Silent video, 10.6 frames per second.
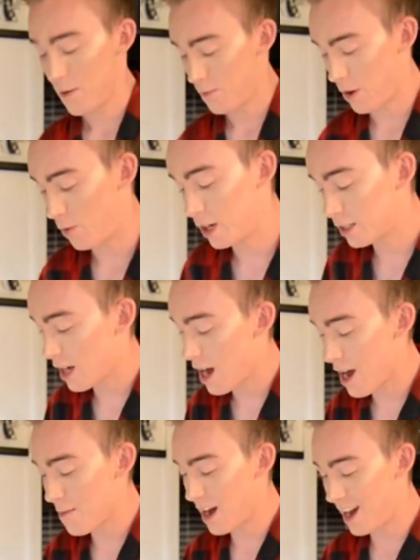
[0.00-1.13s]
But one
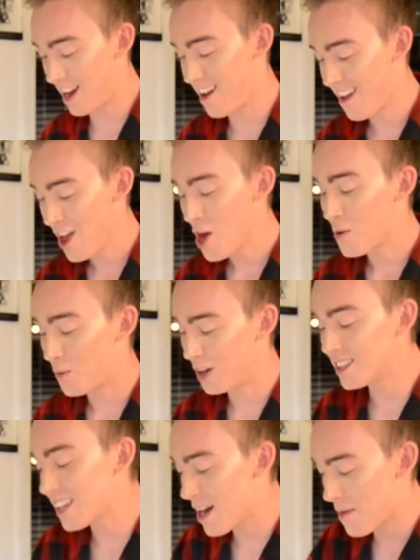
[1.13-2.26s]
time
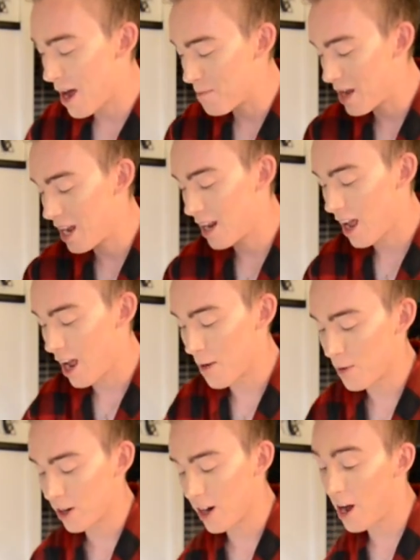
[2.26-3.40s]
I made
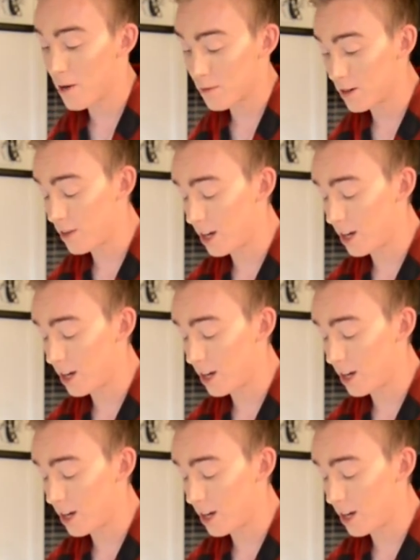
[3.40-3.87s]
hamburger helper,